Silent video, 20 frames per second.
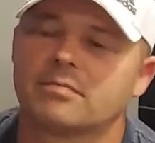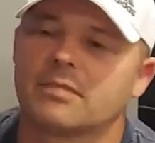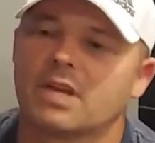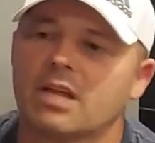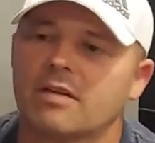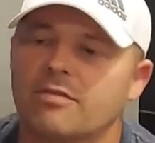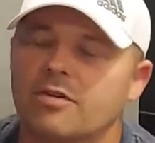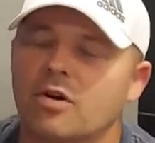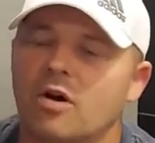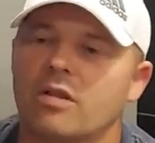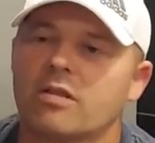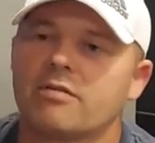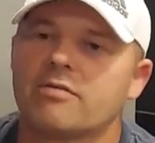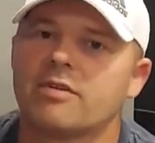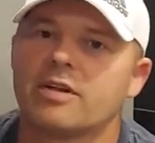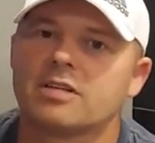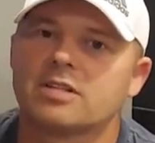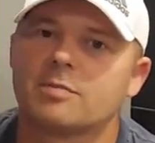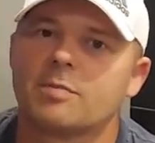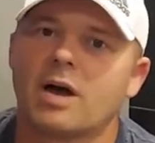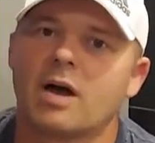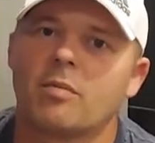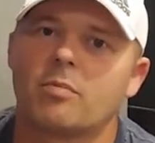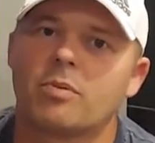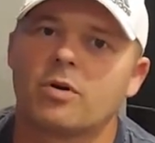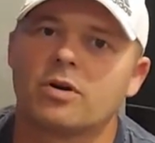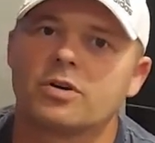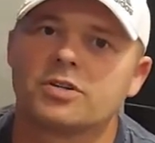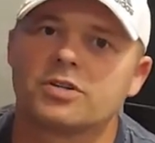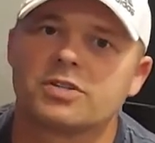If you're on the fence about
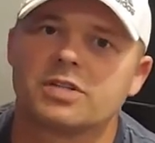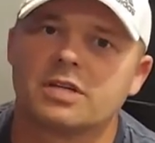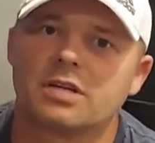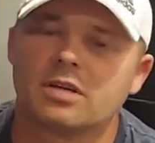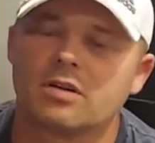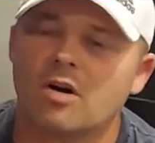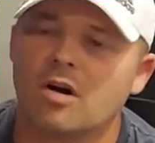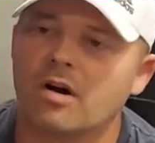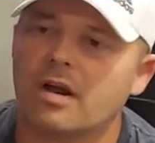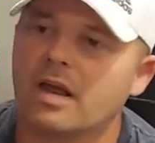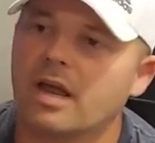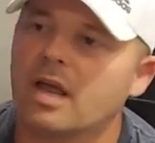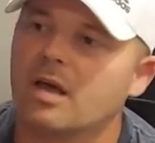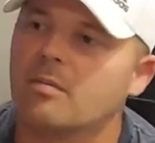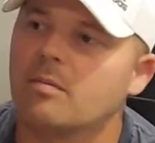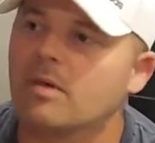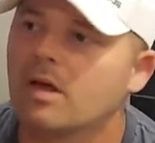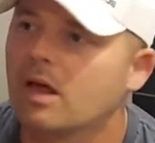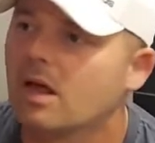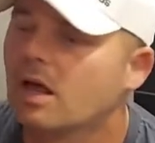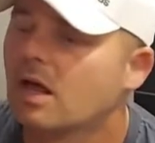purchasing an Arcam,